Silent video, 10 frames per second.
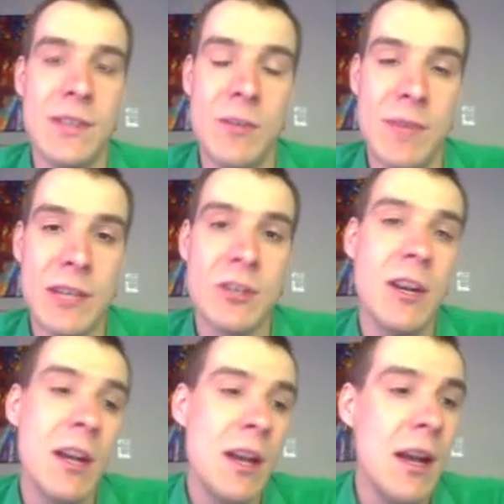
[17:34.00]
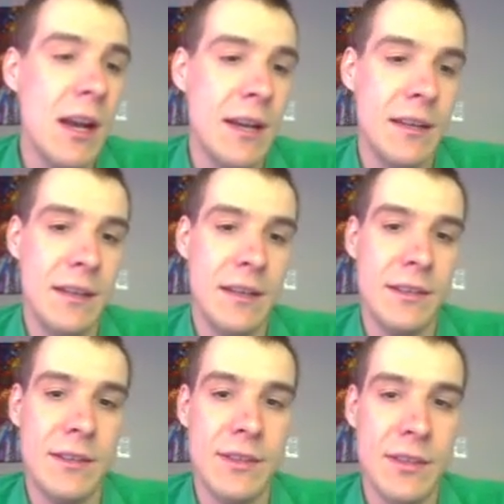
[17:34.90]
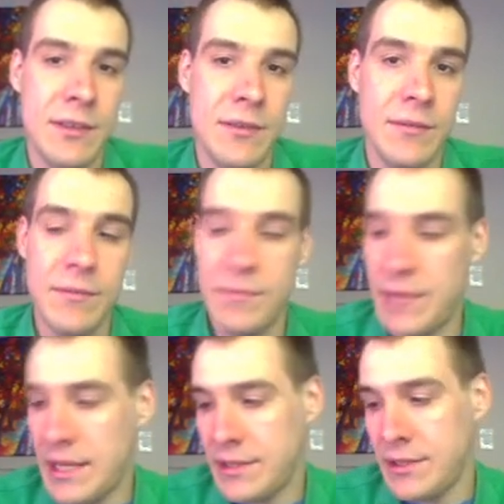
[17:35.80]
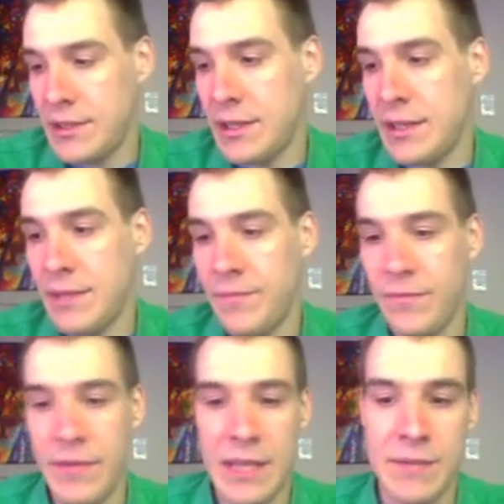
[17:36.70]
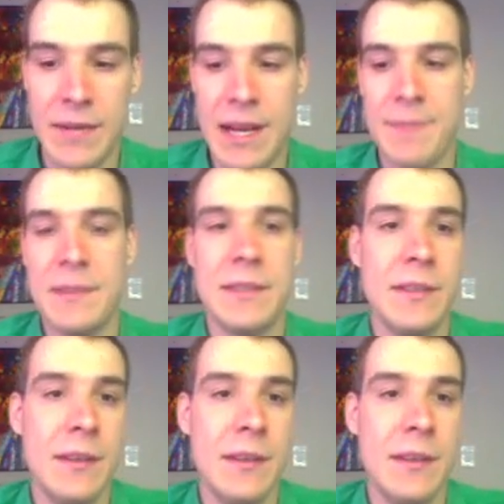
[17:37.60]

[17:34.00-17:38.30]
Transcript: much, and so that's what happens.